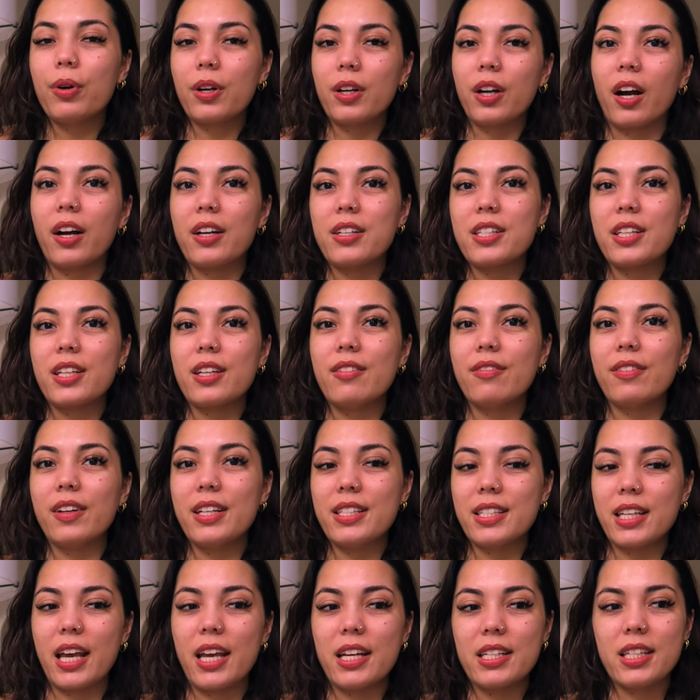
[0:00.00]

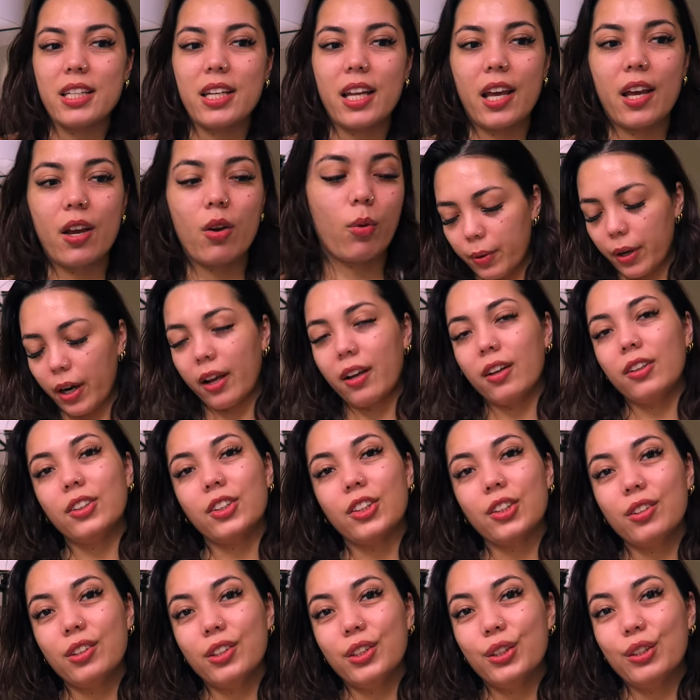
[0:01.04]
productive day today, but I
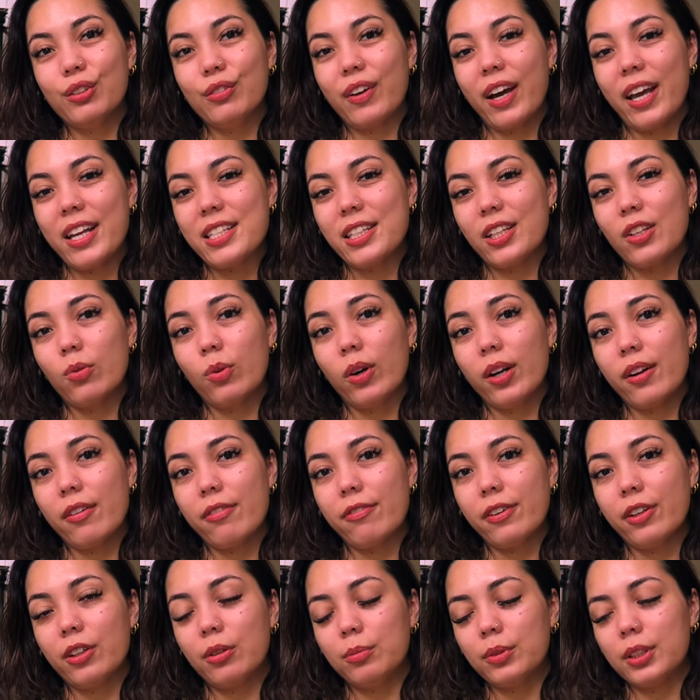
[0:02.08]
also knew if I did want to
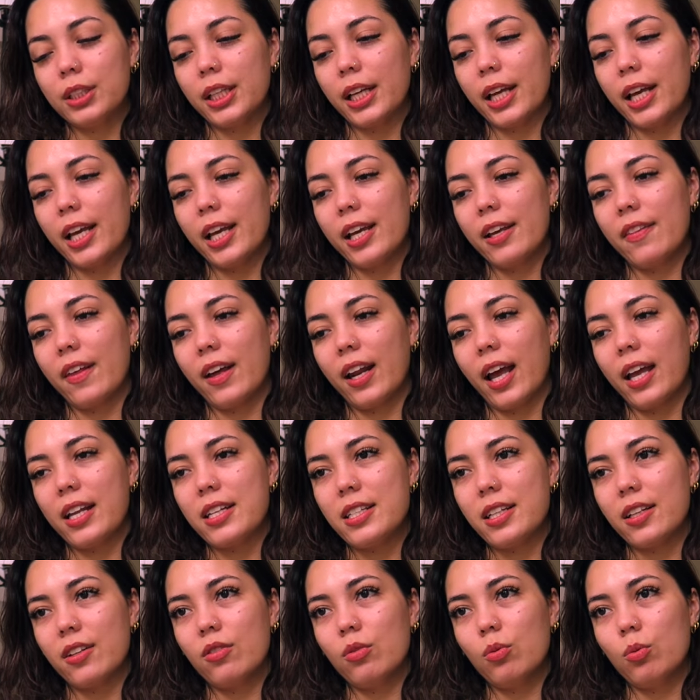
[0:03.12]
film today that I
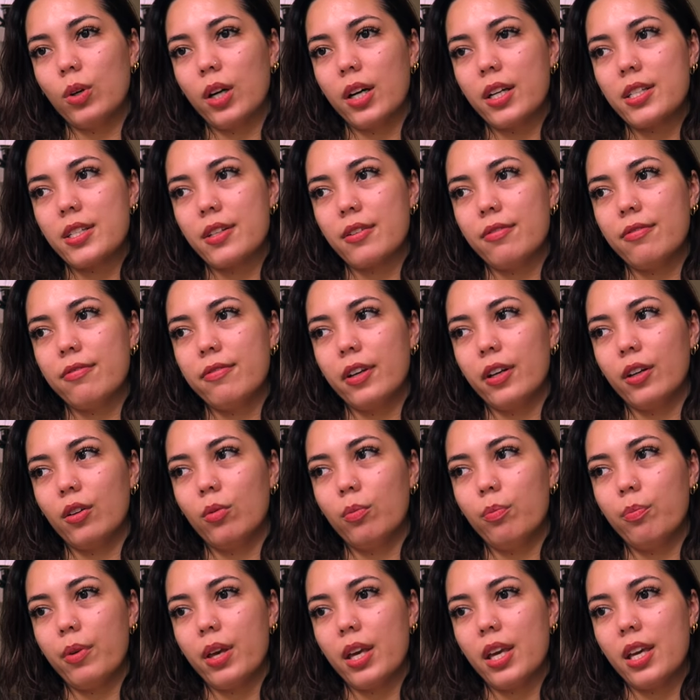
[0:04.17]
didn't want to
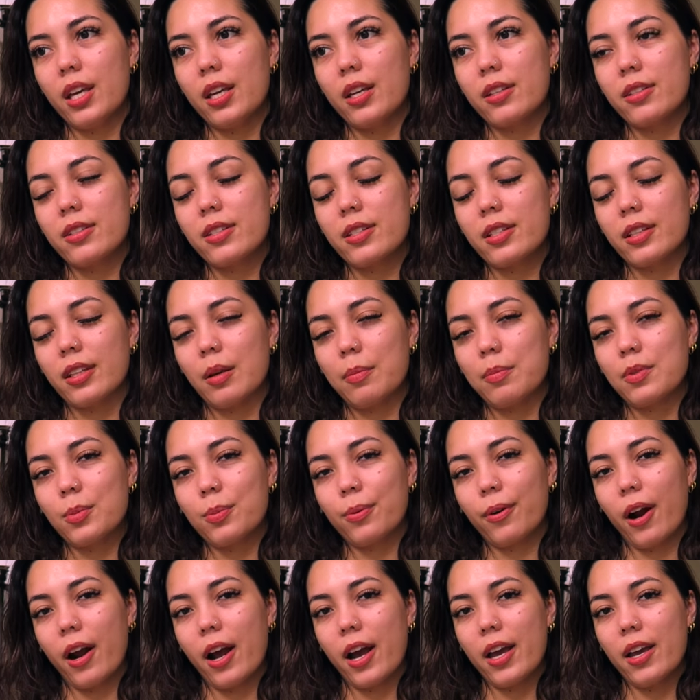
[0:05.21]
film me sleep
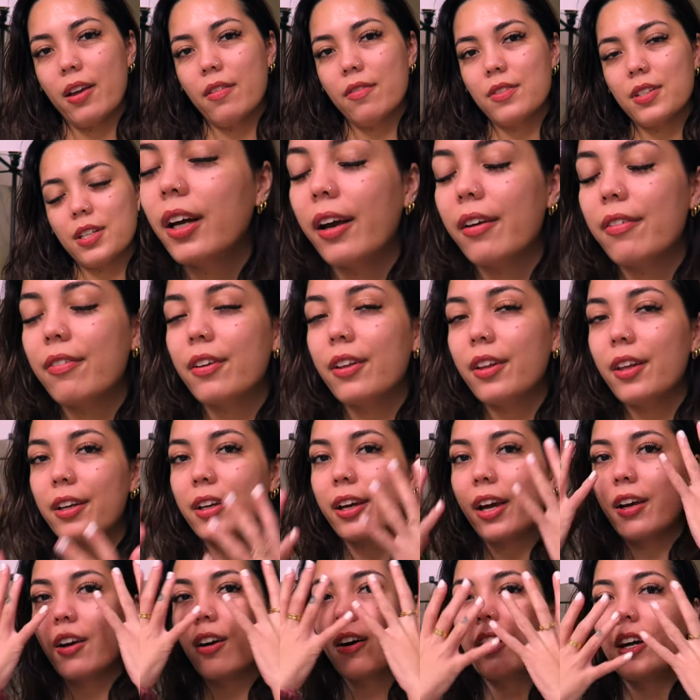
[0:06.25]
deprived. I feel like
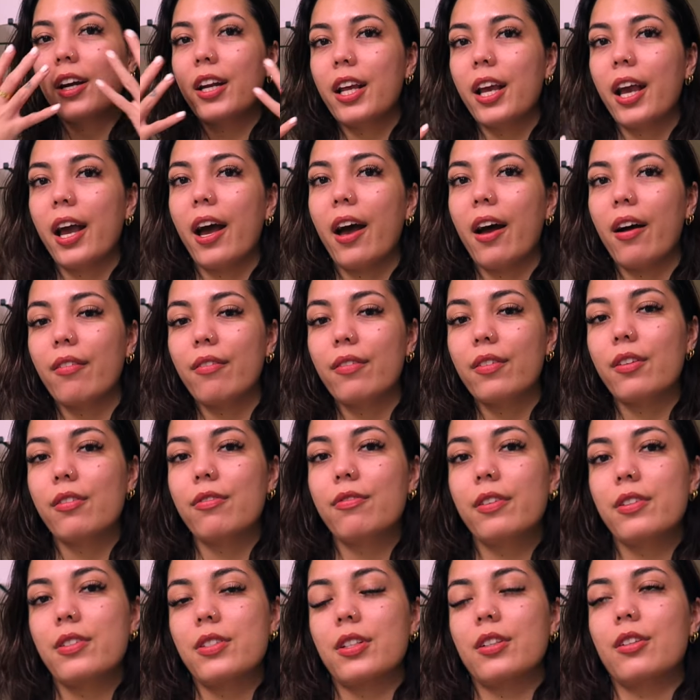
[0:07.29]
I already have the
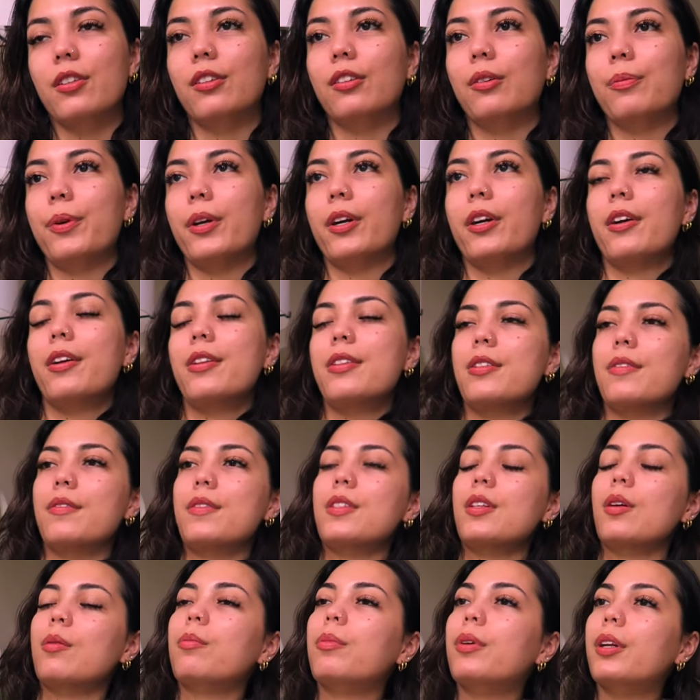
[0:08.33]
physical appearance of
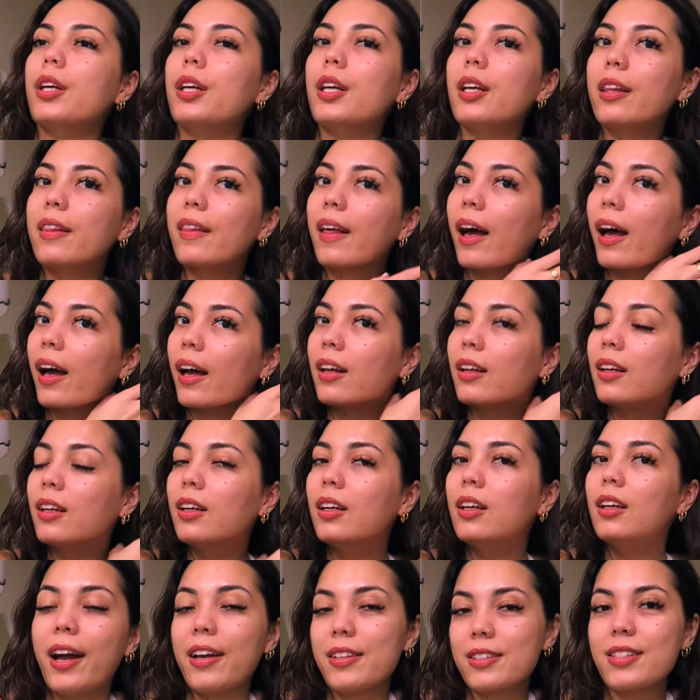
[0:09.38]
somebody that
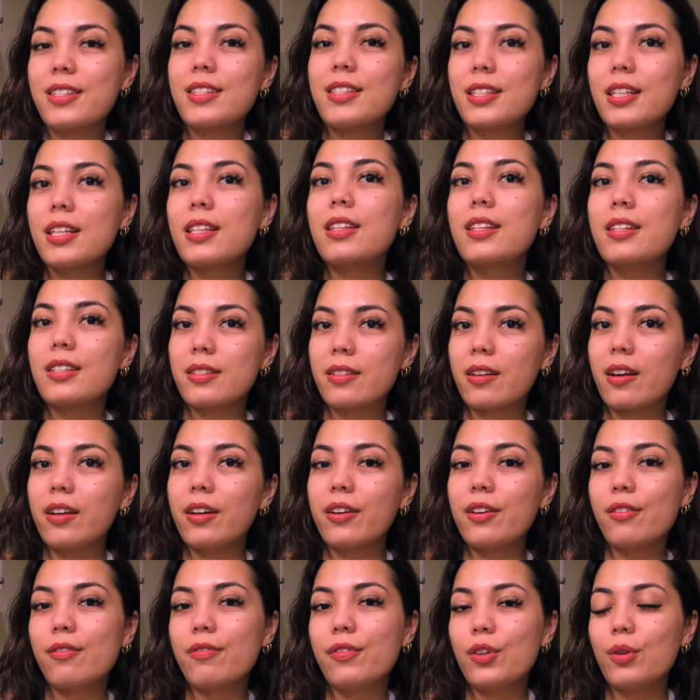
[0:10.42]
hasn't seen the sun
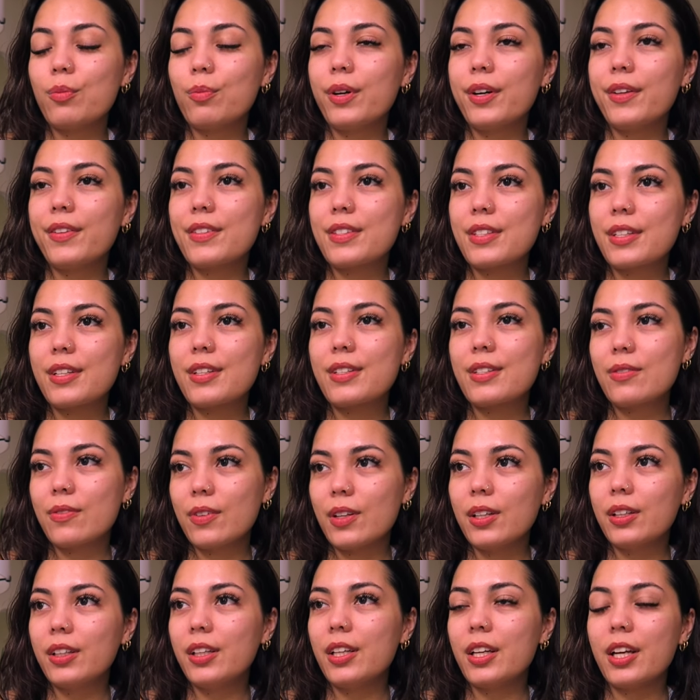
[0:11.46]
in a few months and is
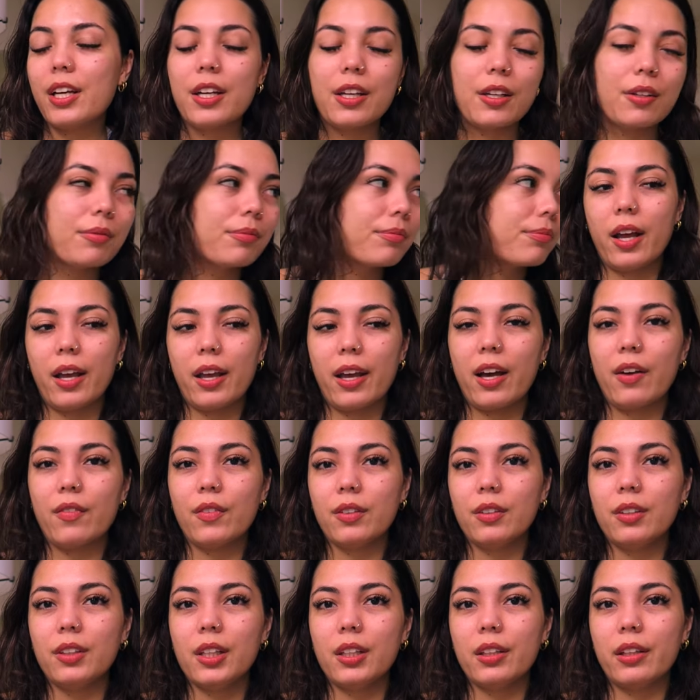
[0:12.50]
feeling it, and I
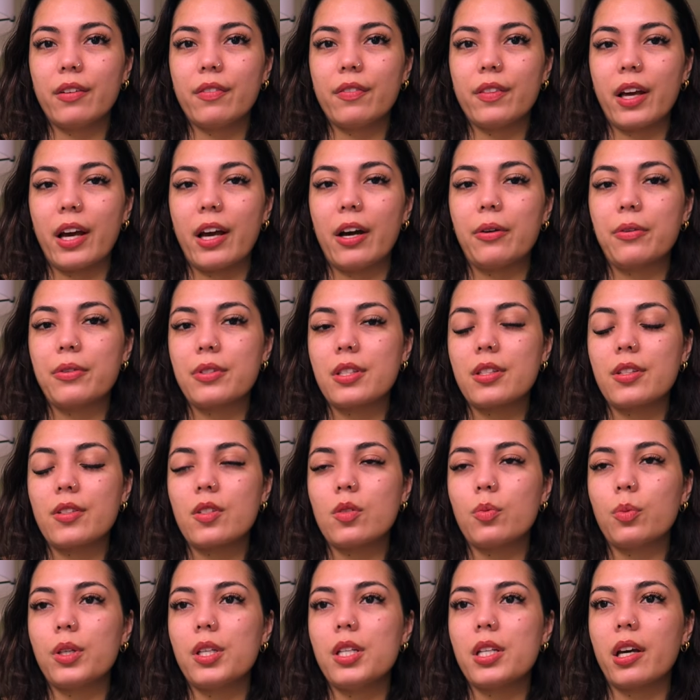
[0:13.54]
haven't really left the house
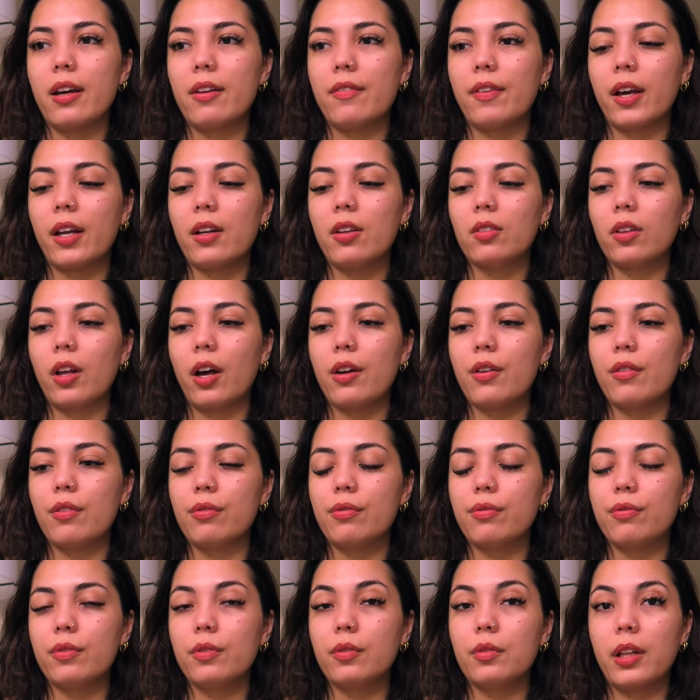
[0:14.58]
this week. I've had a lot of
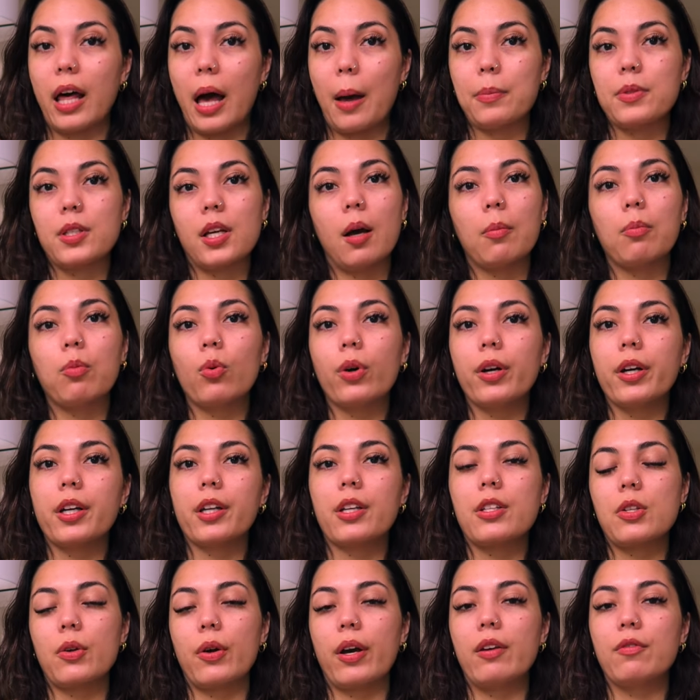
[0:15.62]
laptop
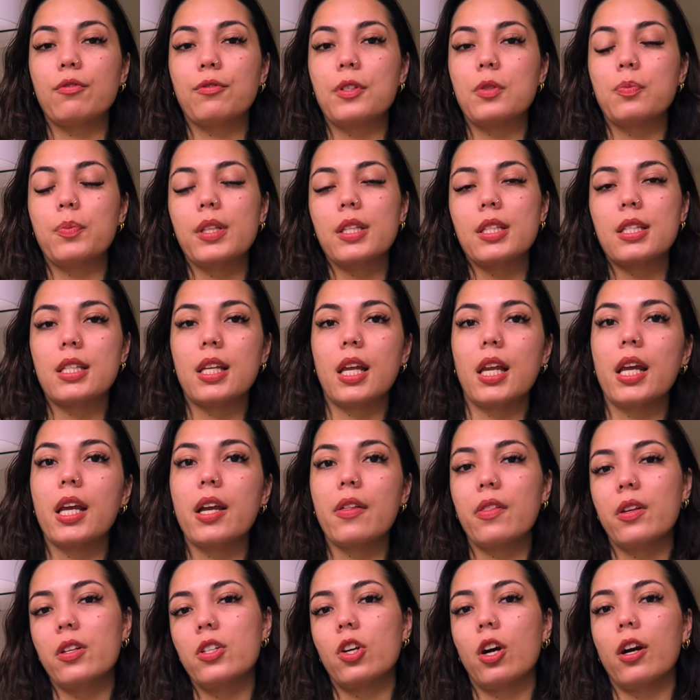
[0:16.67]
work, so I've just been sitting
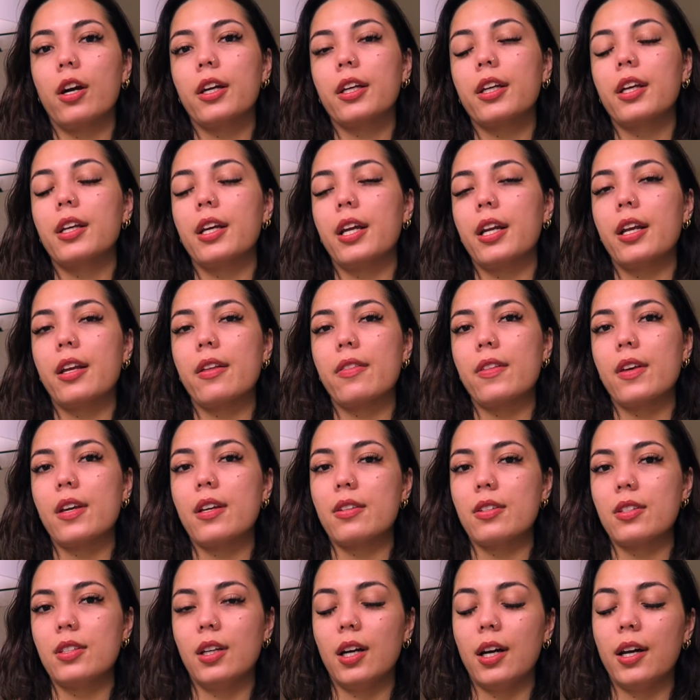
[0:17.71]
in the dark, getting
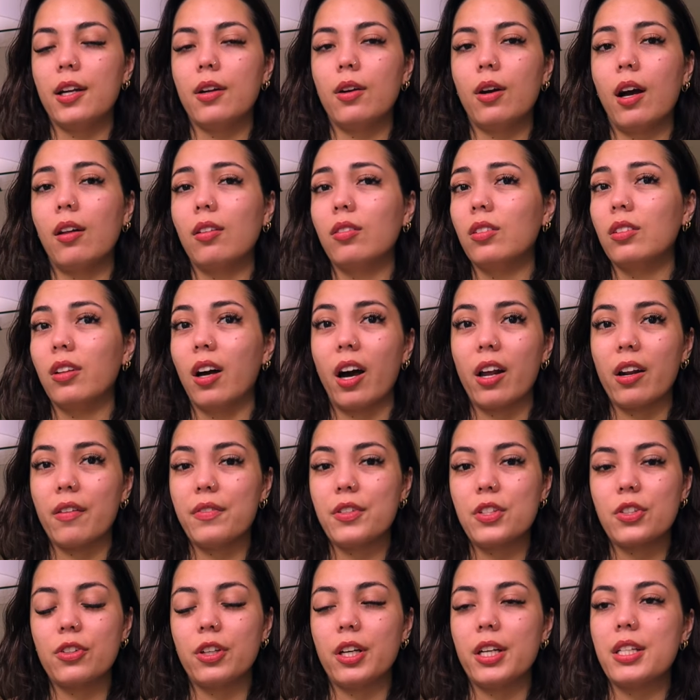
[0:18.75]
things done, a lot of
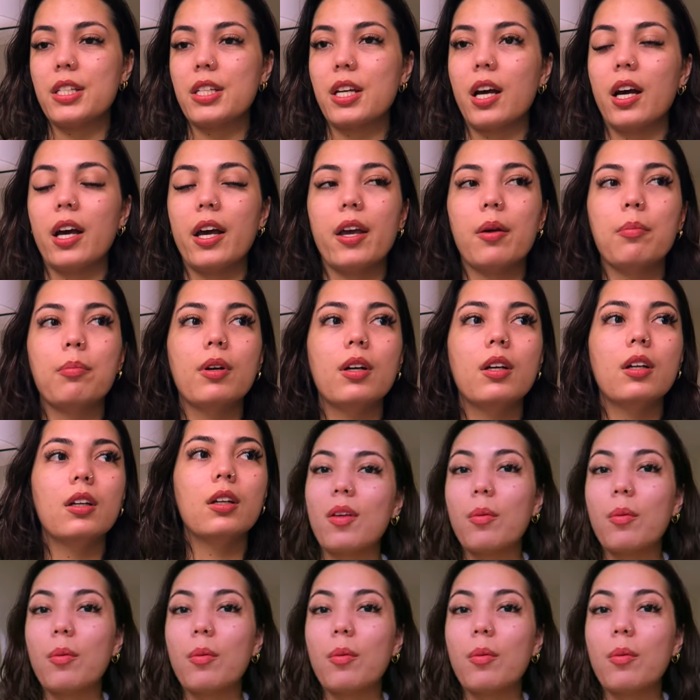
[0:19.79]
screen time.